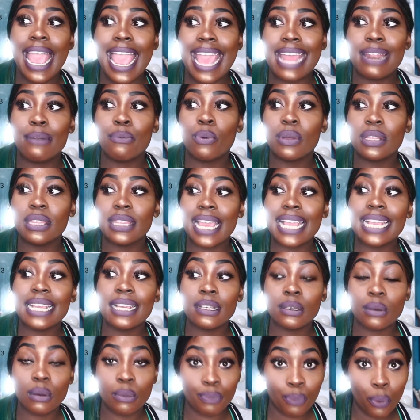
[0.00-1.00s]
And when
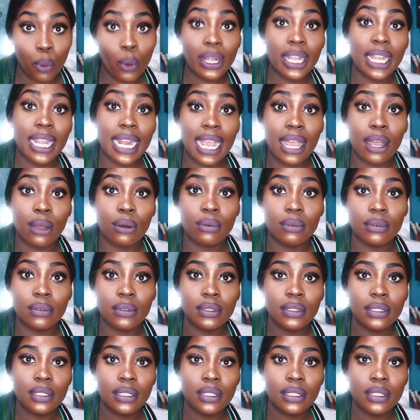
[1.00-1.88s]
they point it out,